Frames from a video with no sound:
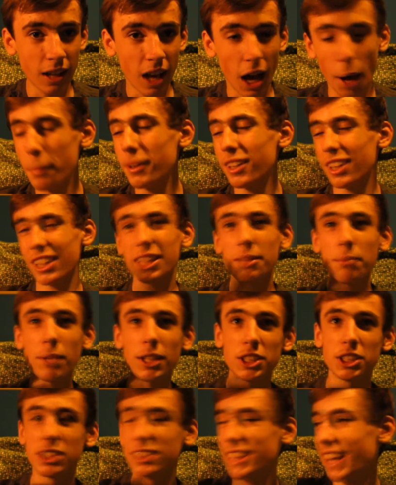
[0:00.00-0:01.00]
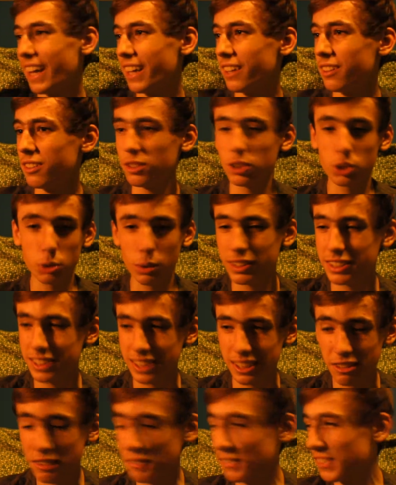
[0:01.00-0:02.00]
I mean, I can imagine 10 or
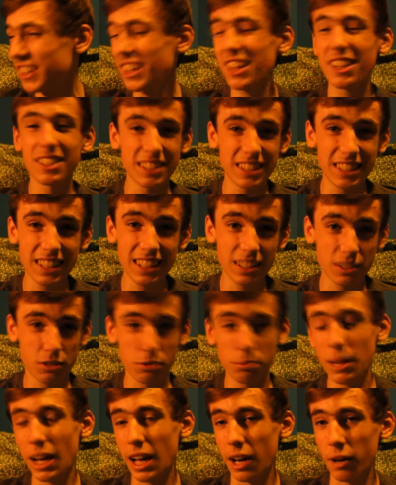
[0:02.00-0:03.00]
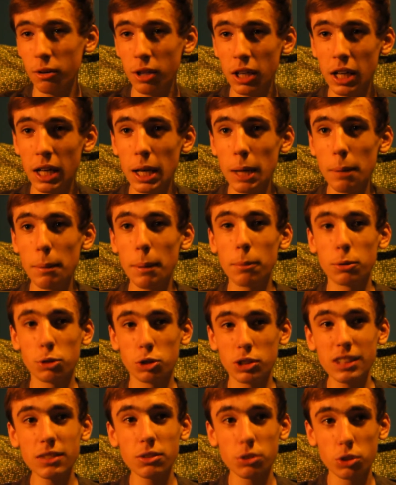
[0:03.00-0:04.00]
20, even 30 years from now, people
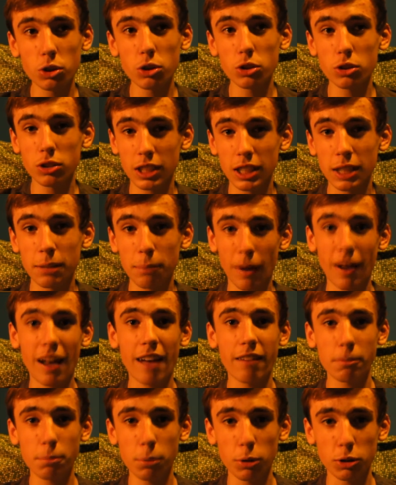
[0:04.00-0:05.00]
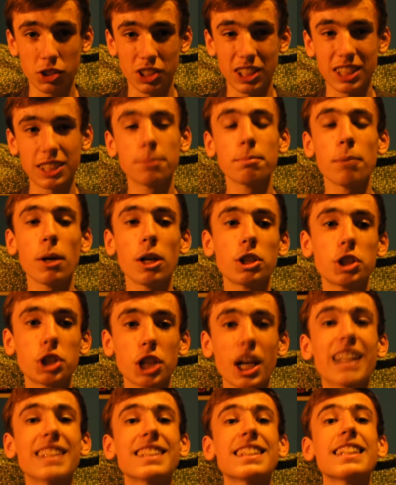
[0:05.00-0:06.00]
still talking about Harry Potter as
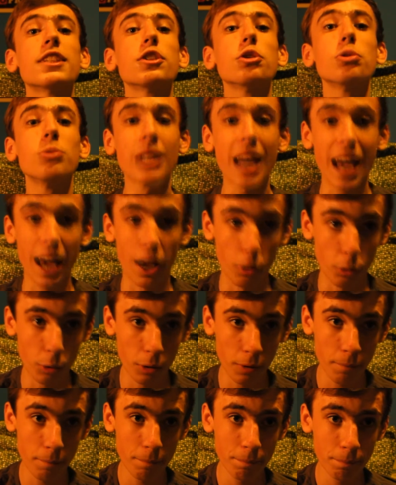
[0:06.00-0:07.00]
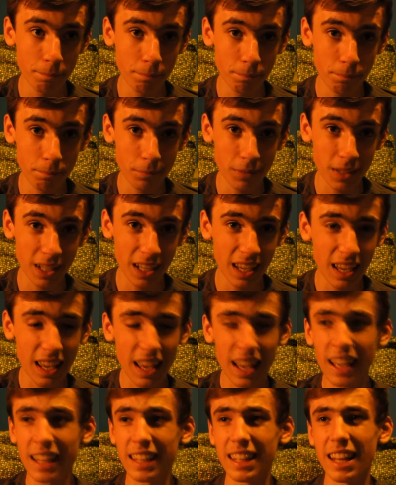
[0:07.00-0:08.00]
much as they do now.
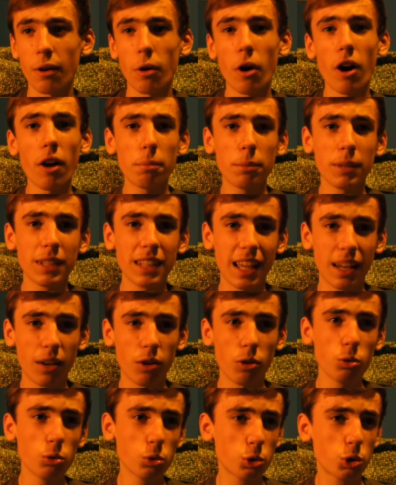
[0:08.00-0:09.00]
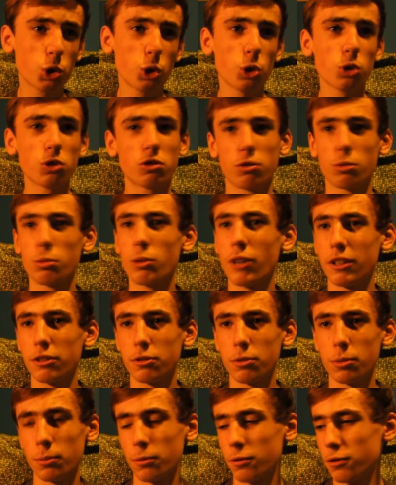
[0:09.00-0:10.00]
Now, I've been getting all sorts of
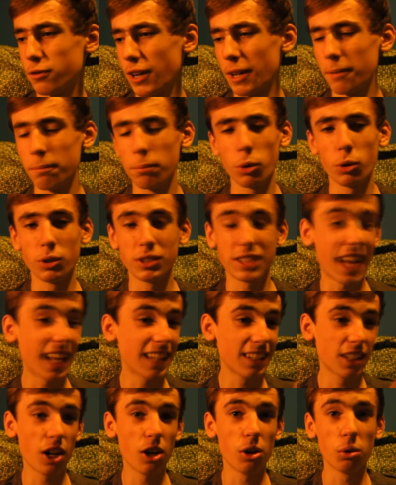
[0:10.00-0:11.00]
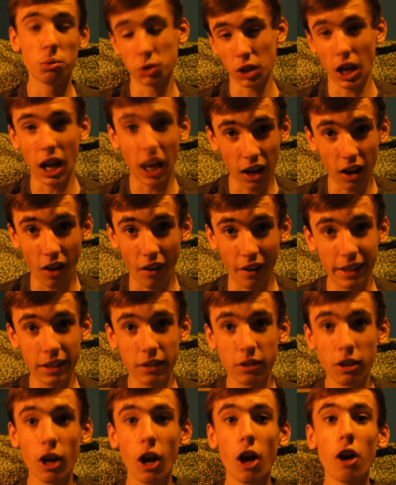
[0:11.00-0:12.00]
requests from fanboys and girls
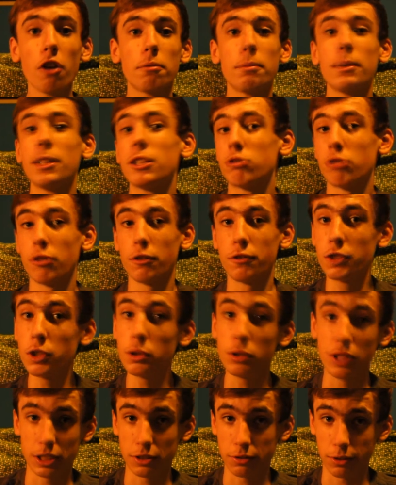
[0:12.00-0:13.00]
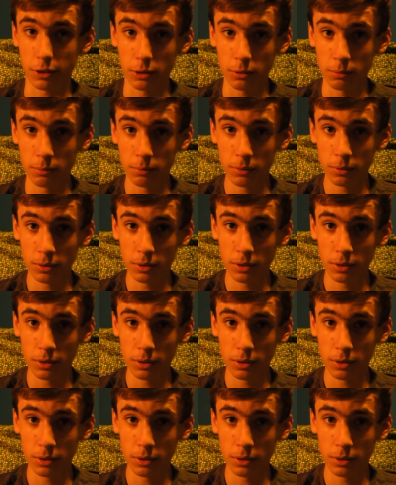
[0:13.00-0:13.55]
alike for me to review this film.